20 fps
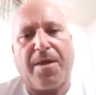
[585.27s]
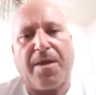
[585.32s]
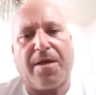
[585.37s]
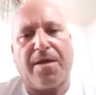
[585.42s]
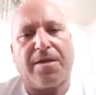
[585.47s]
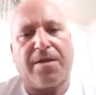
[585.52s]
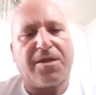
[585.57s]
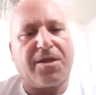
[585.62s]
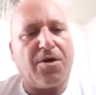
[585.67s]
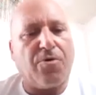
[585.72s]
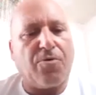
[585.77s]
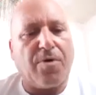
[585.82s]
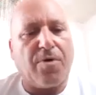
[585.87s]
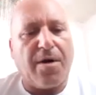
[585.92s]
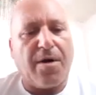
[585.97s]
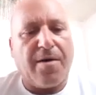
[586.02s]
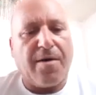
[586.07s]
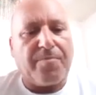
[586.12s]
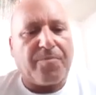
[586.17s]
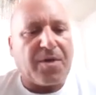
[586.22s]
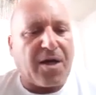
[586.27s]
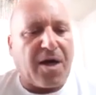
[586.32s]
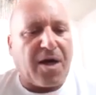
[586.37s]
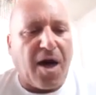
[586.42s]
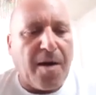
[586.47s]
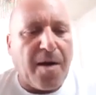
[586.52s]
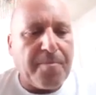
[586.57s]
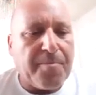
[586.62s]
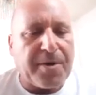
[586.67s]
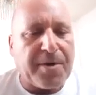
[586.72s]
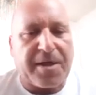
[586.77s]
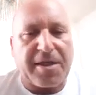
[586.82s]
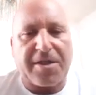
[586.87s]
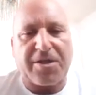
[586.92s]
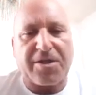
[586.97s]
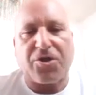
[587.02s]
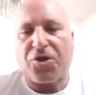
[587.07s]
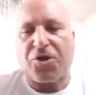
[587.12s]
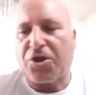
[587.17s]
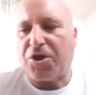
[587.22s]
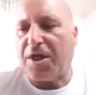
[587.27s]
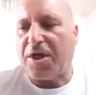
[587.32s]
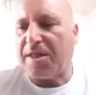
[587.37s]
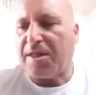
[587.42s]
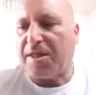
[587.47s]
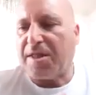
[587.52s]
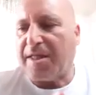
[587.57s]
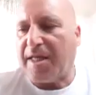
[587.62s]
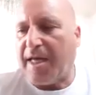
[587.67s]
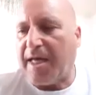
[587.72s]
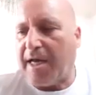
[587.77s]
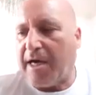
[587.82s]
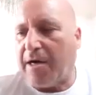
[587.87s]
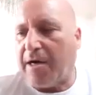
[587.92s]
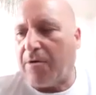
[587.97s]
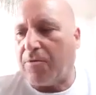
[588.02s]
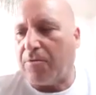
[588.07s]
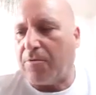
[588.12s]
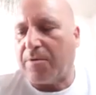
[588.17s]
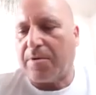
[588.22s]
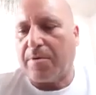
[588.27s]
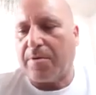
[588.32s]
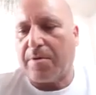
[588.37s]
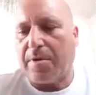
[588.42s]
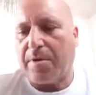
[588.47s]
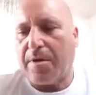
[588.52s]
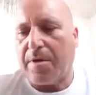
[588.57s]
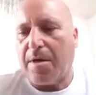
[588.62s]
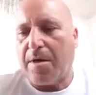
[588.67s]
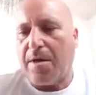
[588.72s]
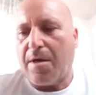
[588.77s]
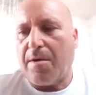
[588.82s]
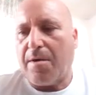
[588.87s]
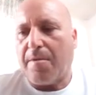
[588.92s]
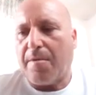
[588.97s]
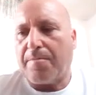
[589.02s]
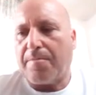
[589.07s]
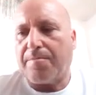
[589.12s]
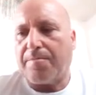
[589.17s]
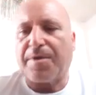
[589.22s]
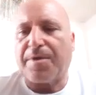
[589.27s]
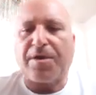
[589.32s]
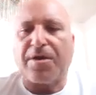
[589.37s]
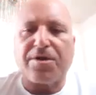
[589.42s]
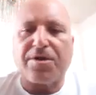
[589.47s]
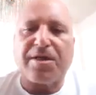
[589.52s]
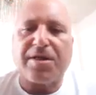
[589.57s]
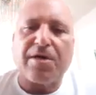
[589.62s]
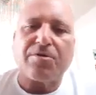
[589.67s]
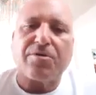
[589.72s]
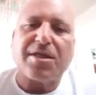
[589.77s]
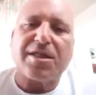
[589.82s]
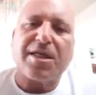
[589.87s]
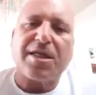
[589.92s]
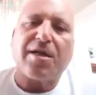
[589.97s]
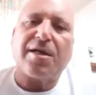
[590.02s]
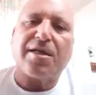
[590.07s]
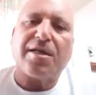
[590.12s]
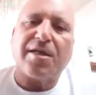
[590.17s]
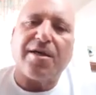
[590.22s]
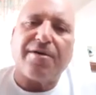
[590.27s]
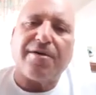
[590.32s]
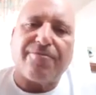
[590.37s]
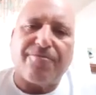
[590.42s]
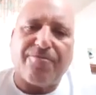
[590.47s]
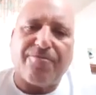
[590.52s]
So companies shut down because they don't sell enough.